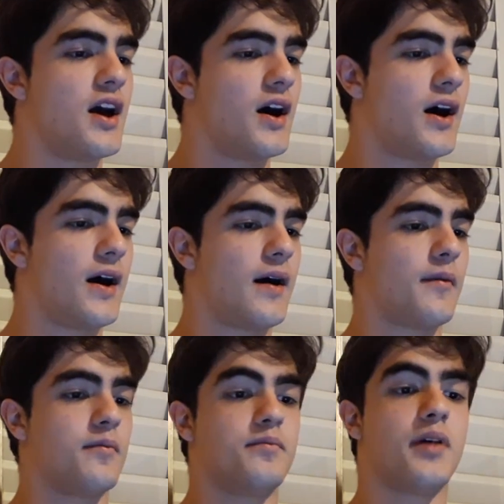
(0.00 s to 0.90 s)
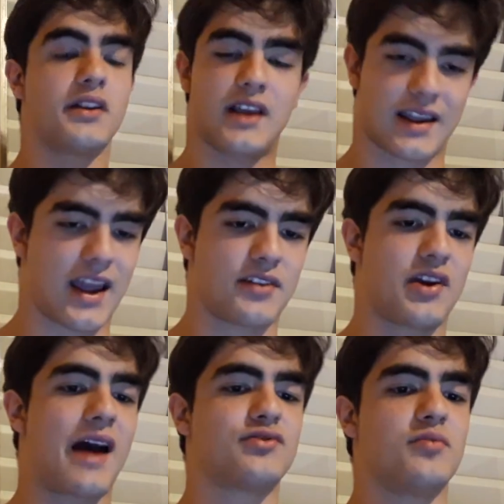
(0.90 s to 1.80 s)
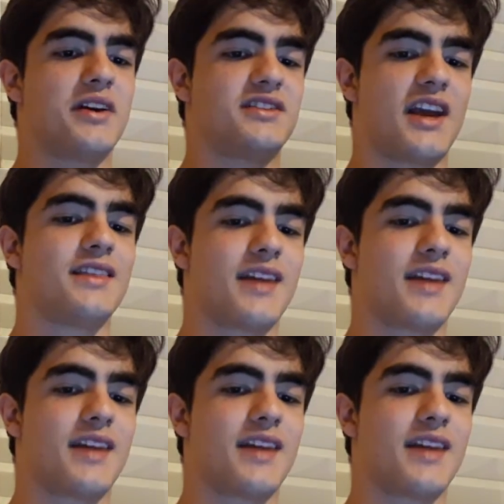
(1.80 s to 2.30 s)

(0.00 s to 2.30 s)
But again, you have to maintain